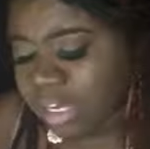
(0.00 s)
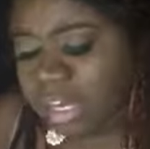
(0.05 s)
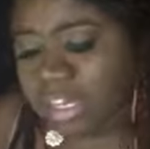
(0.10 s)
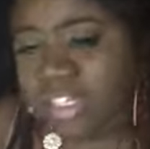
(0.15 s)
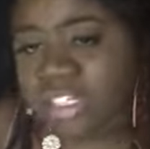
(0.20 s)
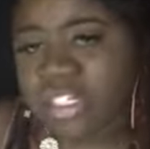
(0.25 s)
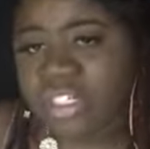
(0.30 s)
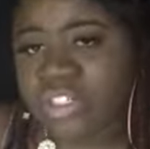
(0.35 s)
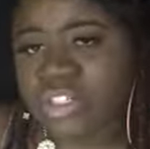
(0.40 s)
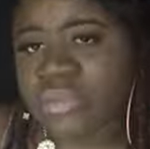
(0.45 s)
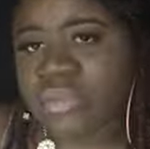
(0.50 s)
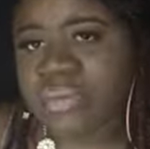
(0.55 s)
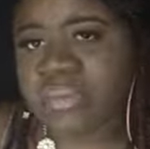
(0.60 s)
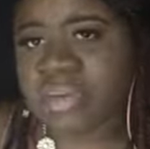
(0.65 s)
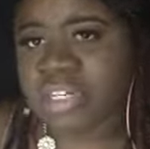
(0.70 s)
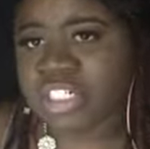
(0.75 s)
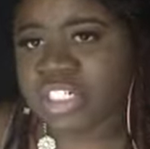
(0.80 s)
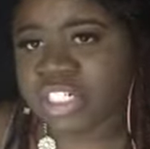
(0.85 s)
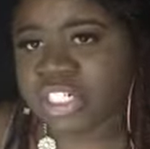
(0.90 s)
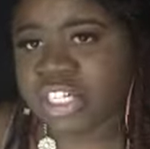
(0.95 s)
Y'all, this used to be
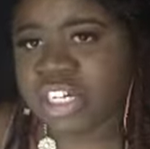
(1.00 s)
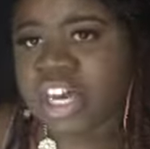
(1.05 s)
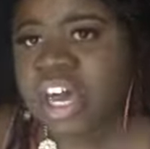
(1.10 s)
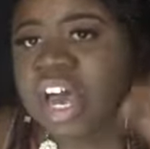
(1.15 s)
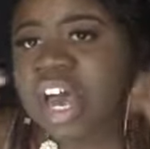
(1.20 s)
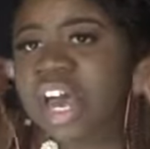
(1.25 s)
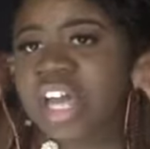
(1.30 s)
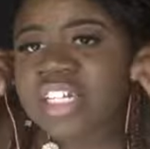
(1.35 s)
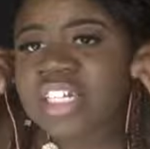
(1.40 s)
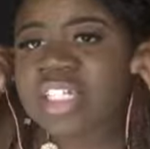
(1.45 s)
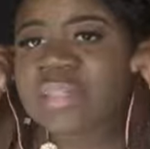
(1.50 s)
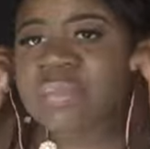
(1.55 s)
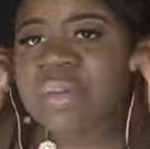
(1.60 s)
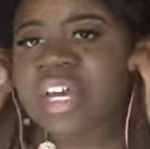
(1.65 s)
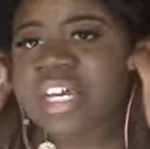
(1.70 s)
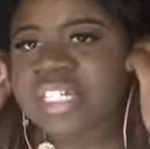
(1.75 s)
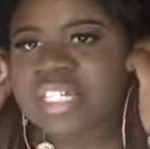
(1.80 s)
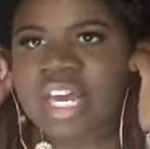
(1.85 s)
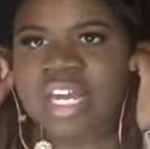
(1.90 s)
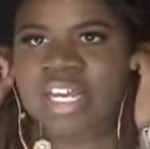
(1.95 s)
my gun. Just
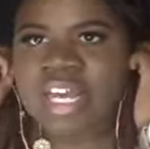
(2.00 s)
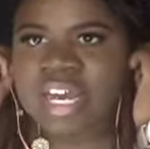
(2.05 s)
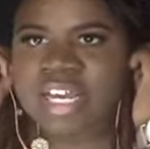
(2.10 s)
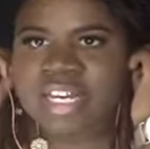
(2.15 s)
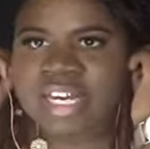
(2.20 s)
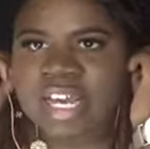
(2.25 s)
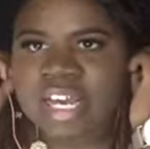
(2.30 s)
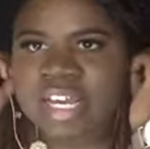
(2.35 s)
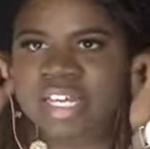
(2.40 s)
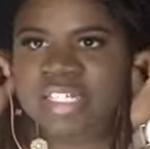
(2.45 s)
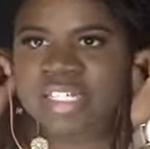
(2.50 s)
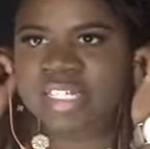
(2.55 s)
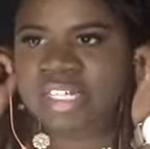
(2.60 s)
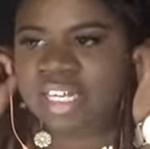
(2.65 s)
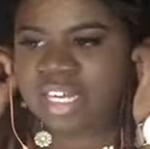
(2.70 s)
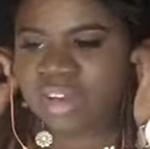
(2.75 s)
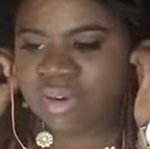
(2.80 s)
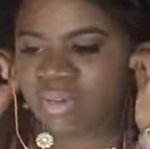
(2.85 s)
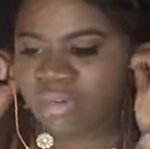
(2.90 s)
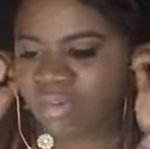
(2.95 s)
because I like
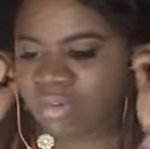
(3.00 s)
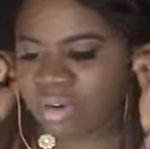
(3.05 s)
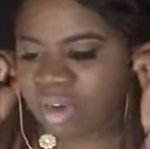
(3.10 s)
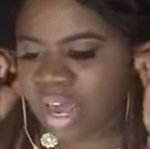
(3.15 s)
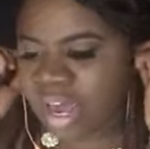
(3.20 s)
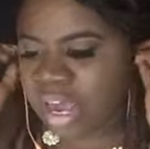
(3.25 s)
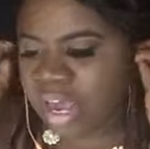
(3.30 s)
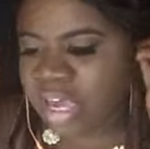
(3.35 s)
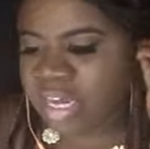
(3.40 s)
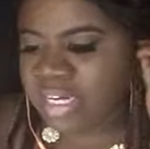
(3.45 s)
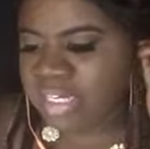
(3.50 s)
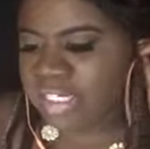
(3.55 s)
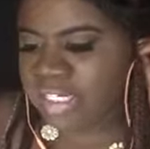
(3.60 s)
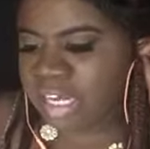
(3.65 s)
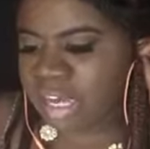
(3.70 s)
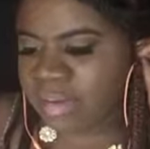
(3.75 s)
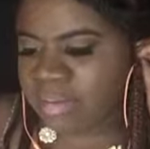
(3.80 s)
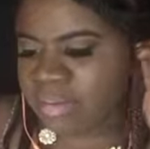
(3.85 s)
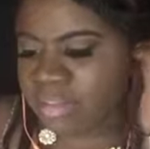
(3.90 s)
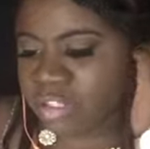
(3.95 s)
dancing, like in this
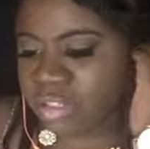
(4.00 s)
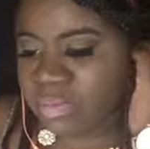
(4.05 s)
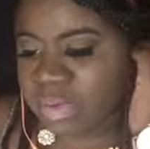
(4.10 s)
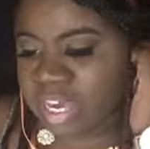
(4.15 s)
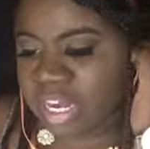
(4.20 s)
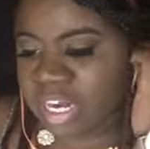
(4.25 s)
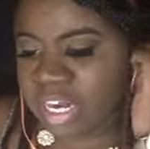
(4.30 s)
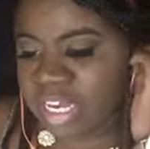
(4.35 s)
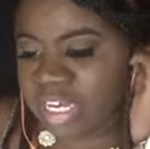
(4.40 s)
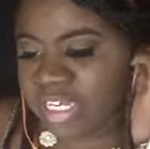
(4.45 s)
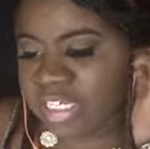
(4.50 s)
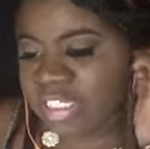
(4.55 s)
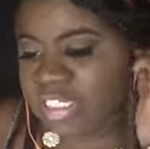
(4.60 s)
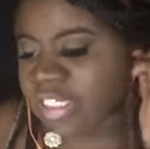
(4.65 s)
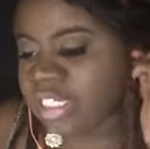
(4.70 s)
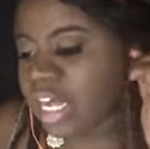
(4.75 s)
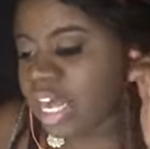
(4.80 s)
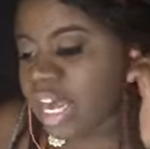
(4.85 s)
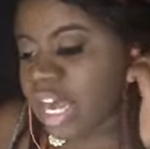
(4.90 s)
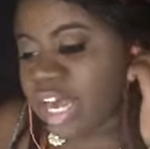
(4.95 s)
time used to be in dance,
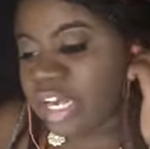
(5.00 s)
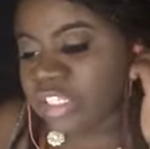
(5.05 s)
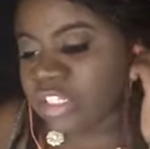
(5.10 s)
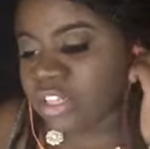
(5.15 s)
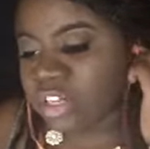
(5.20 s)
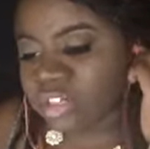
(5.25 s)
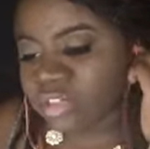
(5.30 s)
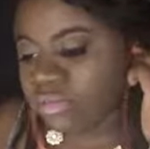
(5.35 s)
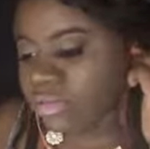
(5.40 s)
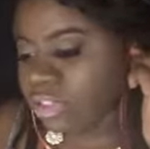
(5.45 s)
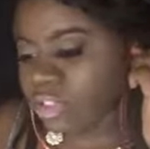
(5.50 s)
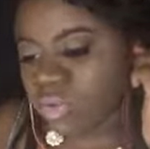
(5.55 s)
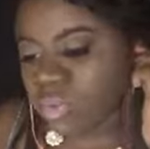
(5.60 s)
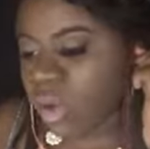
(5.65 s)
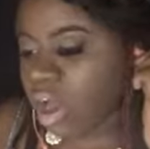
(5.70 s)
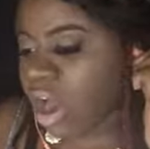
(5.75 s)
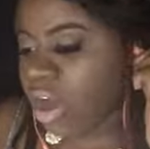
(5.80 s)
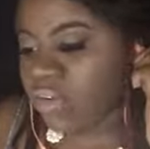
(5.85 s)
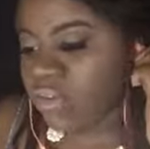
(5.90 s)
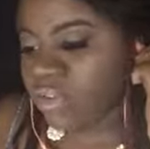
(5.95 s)
that's the only reason
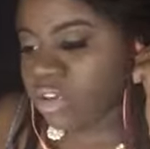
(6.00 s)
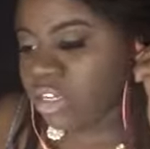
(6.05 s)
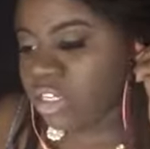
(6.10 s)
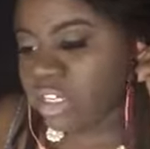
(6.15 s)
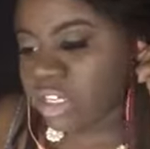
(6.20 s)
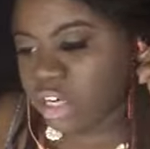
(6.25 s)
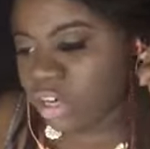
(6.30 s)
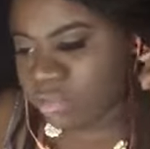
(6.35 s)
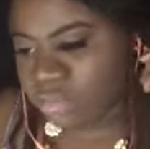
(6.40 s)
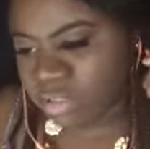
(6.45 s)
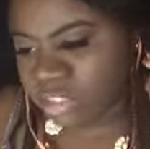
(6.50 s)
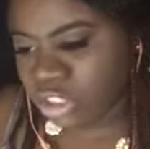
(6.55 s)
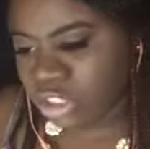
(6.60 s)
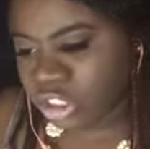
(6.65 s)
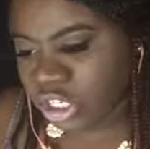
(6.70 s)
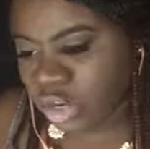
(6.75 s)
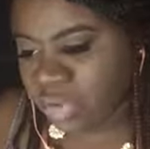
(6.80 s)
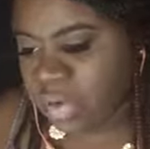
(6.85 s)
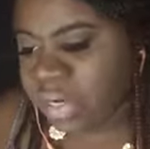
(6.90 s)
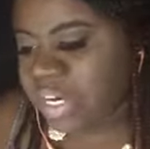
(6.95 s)
why I really love this
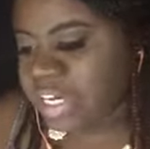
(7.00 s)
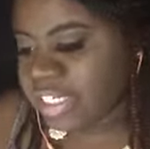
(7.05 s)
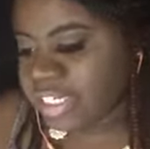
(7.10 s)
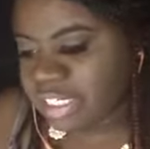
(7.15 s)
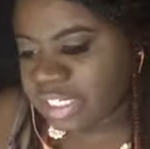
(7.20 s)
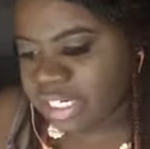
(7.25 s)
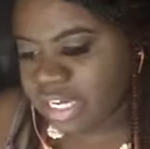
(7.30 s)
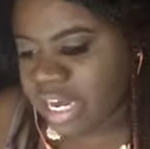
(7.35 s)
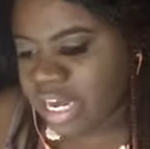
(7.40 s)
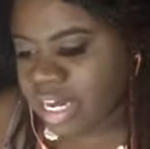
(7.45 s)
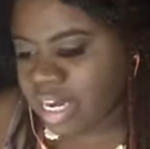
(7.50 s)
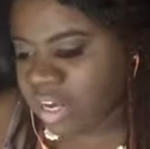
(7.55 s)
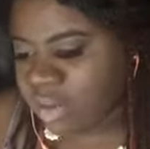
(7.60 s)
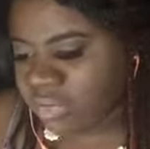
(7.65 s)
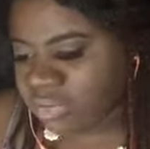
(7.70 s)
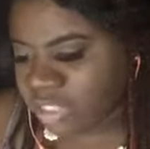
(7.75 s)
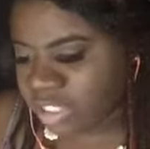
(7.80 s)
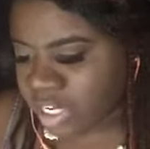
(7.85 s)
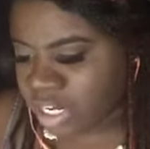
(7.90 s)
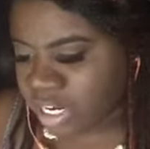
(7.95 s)
show. And Dancing Daddy
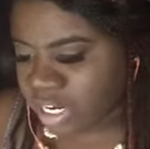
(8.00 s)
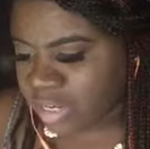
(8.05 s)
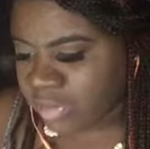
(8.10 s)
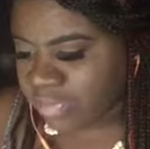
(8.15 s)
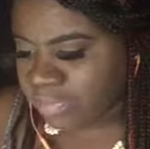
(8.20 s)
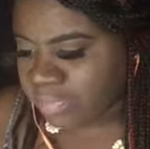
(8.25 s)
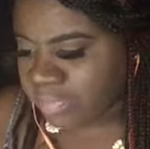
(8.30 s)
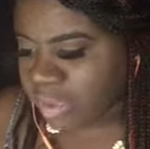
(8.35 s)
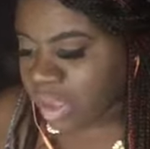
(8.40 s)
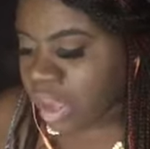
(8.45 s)
was in there.